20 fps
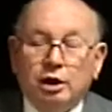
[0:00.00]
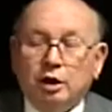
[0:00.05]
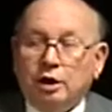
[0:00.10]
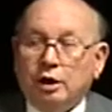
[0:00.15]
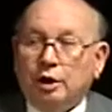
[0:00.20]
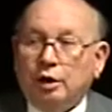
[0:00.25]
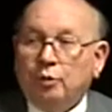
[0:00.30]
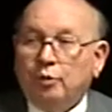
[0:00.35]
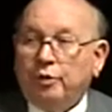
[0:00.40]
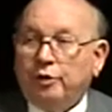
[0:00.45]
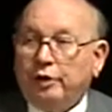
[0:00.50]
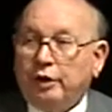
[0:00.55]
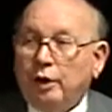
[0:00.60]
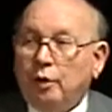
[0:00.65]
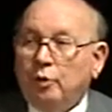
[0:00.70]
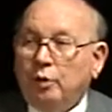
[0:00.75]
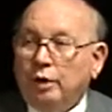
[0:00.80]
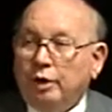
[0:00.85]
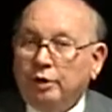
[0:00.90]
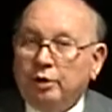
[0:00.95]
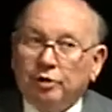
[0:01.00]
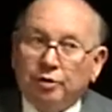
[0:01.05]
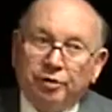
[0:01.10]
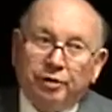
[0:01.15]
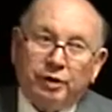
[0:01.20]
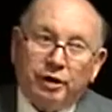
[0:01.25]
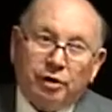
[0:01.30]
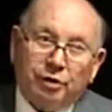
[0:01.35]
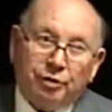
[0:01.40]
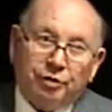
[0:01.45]
and they wanted to
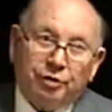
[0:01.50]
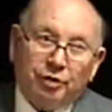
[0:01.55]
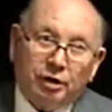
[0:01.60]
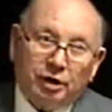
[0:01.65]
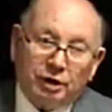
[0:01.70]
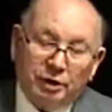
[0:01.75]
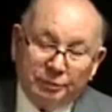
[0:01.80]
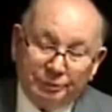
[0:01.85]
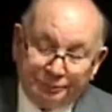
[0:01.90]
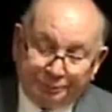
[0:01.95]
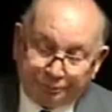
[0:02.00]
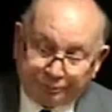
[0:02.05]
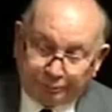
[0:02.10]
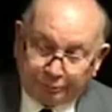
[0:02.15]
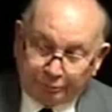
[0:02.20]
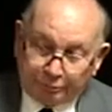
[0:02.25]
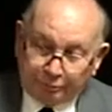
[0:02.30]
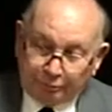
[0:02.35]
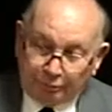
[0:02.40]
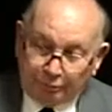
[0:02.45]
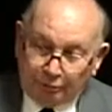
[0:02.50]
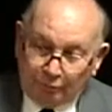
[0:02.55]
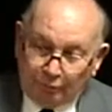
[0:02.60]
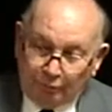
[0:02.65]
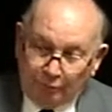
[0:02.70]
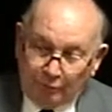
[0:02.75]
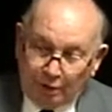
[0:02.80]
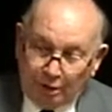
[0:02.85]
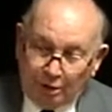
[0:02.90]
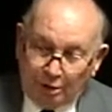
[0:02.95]
verify
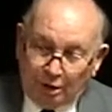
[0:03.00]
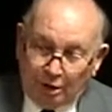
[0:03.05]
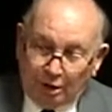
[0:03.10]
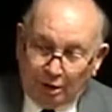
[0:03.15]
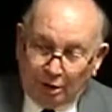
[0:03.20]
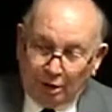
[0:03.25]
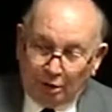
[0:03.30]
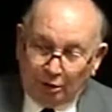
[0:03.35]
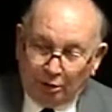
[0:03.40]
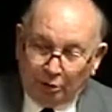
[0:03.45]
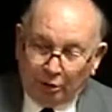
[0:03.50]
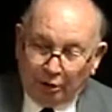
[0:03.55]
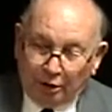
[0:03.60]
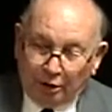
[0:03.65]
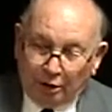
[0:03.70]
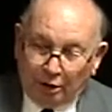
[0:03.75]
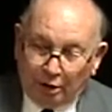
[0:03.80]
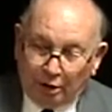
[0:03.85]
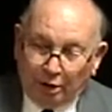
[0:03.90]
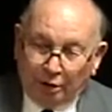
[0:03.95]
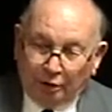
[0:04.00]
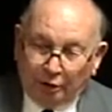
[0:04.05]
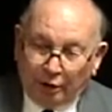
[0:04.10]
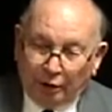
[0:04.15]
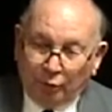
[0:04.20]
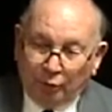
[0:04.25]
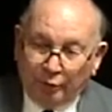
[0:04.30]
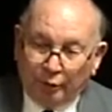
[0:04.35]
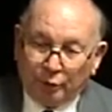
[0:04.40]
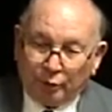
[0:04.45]

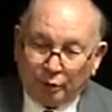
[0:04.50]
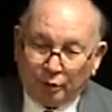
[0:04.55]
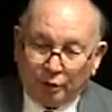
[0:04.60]
that we were